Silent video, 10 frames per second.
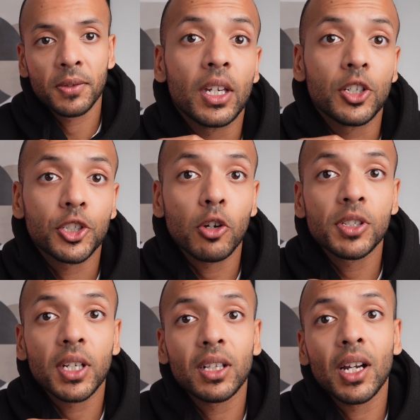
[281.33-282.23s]
It shows
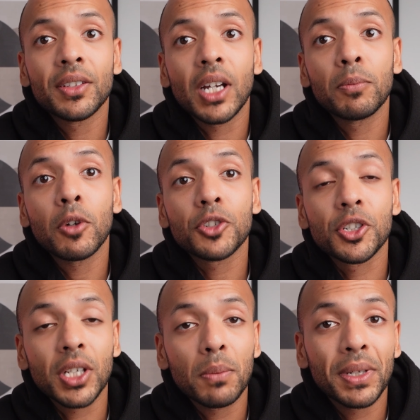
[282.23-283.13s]
the client that I'm not just
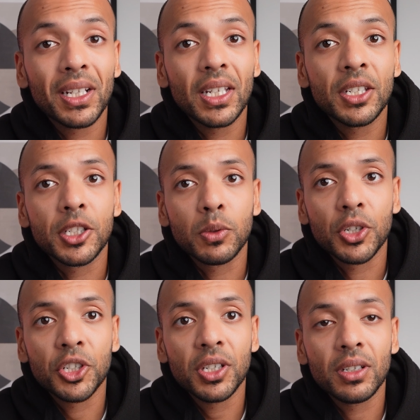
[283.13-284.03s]
dumping leads into a
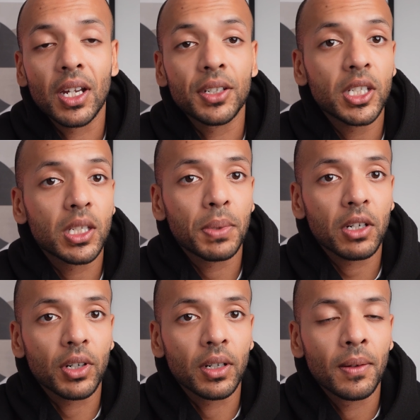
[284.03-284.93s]
sheet and
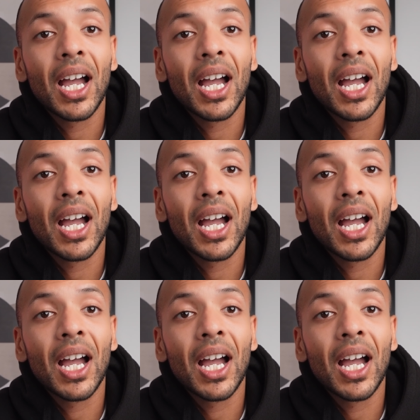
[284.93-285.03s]
disappearing.